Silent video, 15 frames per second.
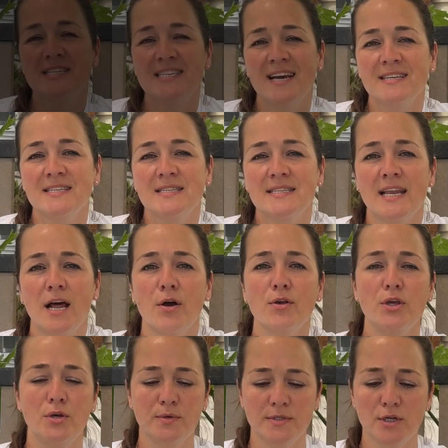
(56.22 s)
sizes that I'll
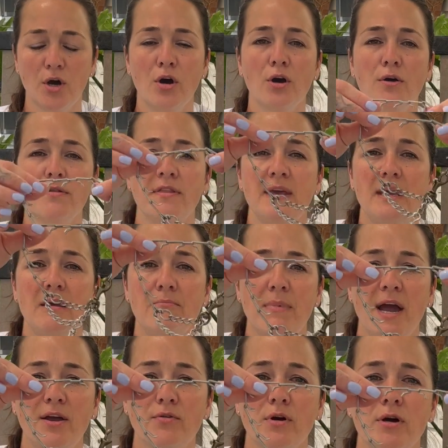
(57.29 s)
use are the
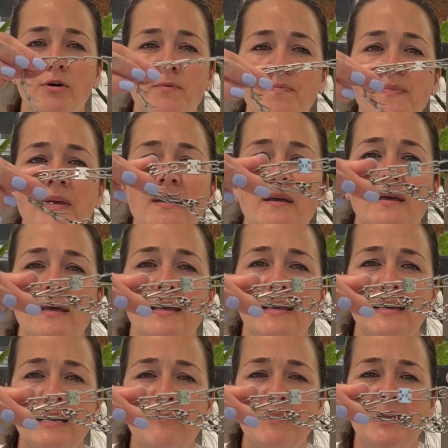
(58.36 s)
micro,
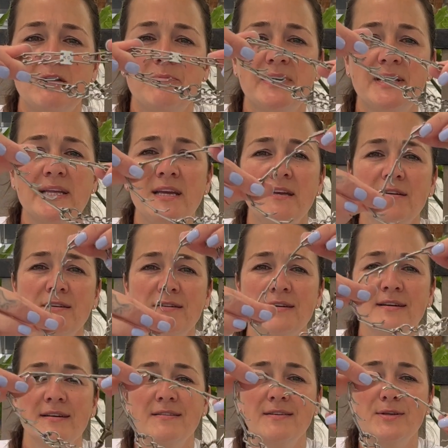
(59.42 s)
itty bitty bitty,
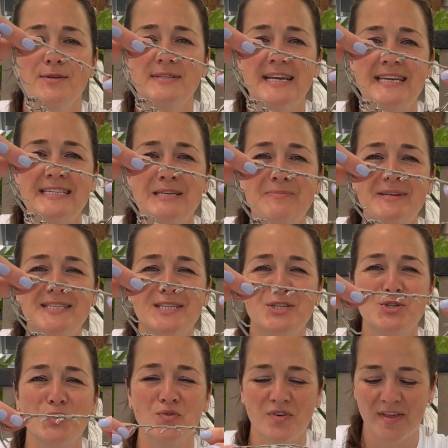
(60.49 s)
little dainty piece of jewelry